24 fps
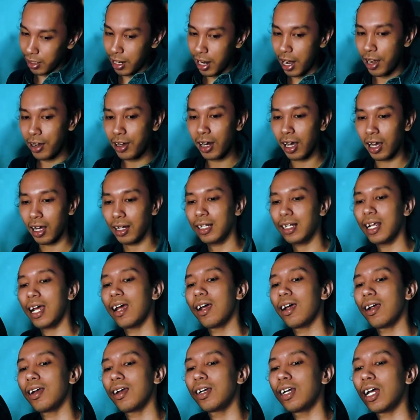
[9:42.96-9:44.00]

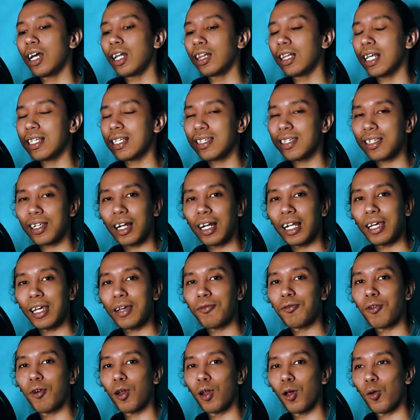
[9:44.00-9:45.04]
They're not necessarily
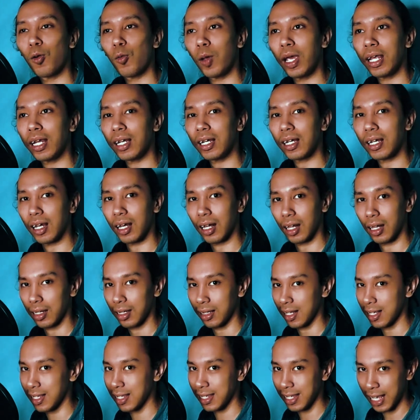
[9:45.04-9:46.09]
following
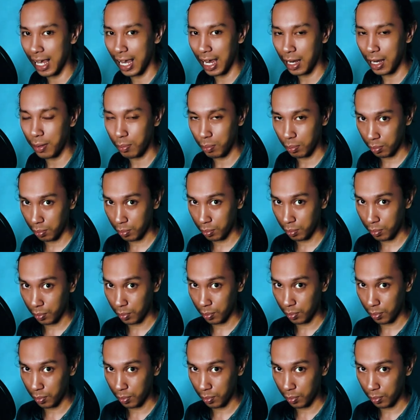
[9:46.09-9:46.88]
the same